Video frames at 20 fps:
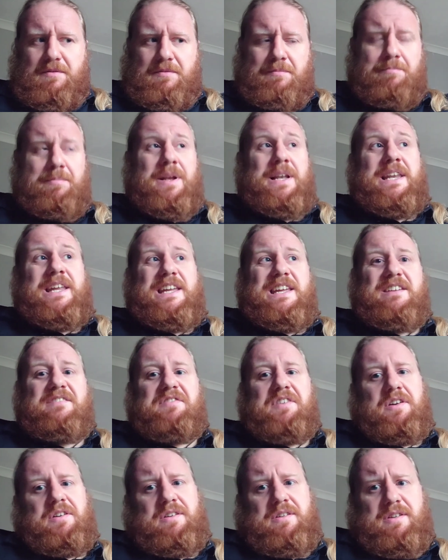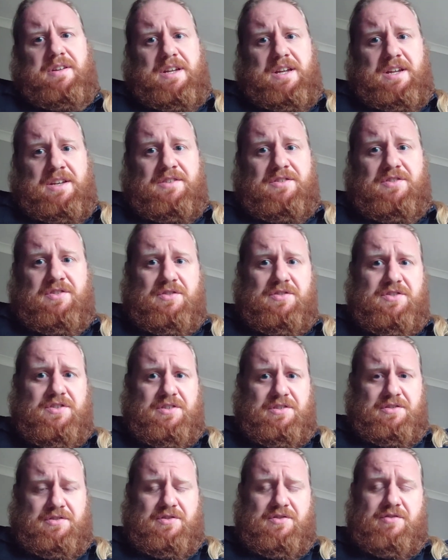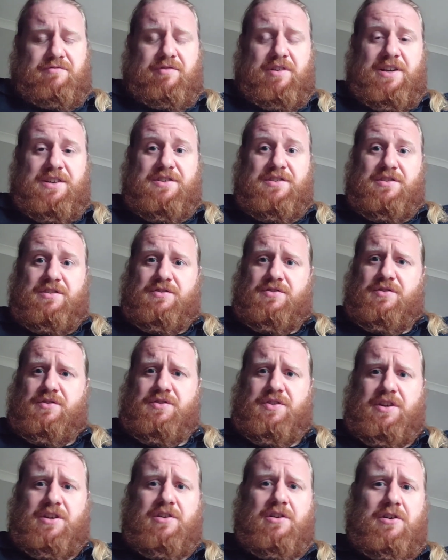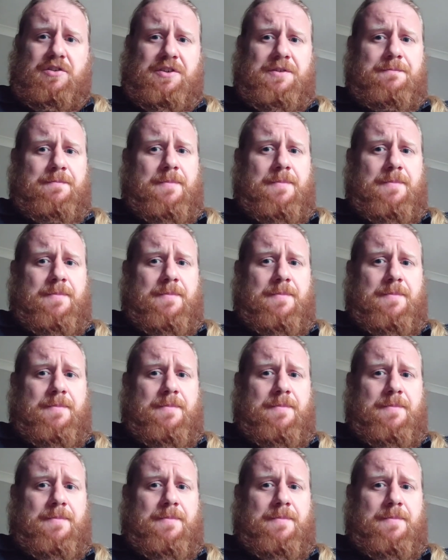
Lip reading: believe in such a religion and such a God.